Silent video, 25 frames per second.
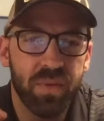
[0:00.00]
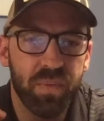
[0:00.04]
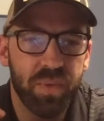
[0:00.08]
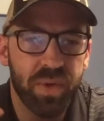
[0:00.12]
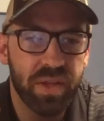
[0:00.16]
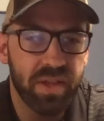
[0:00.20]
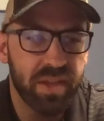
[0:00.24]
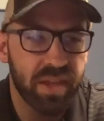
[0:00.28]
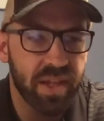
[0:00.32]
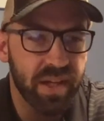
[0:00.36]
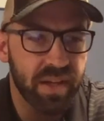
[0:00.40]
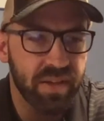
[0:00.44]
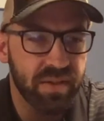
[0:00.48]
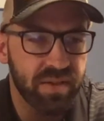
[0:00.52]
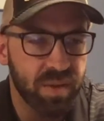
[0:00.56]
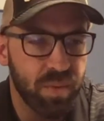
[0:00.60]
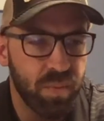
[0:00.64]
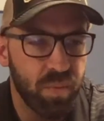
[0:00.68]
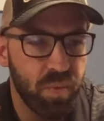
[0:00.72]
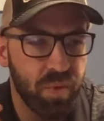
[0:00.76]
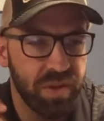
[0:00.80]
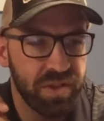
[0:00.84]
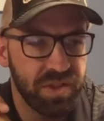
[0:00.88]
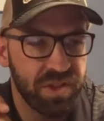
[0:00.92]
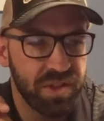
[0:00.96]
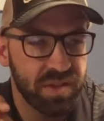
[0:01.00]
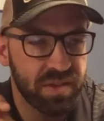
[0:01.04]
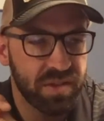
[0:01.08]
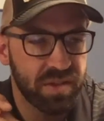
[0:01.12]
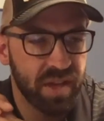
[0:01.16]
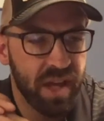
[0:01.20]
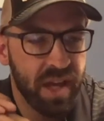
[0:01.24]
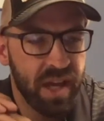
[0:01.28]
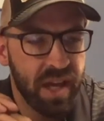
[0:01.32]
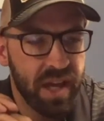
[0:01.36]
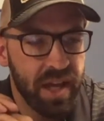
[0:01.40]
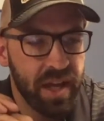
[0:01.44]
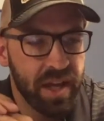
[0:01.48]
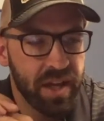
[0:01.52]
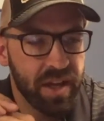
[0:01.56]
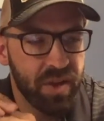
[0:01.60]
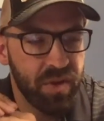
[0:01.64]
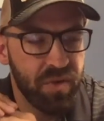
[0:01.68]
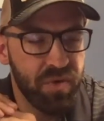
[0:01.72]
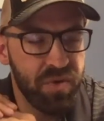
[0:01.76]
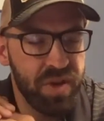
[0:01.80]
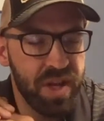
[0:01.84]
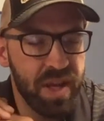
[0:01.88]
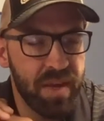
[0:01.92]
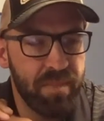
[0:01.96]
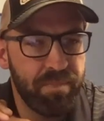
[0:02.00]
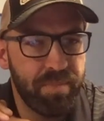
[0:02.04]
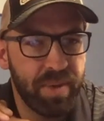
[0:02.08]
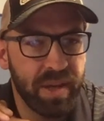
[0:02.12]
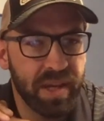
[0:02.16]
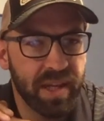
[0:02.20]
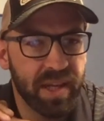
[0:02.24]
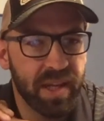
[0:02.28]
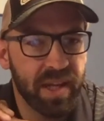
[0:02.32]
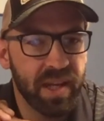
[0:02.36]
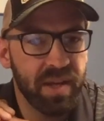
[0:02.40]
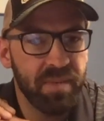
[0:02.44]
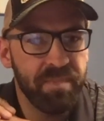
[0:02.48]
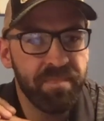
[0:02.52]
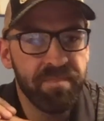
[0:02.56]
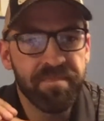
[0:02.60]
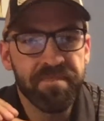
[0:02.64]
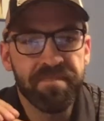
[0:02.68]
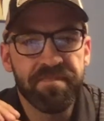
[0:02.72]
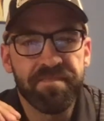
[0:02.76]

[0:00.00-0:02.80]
we think someone just nitpicking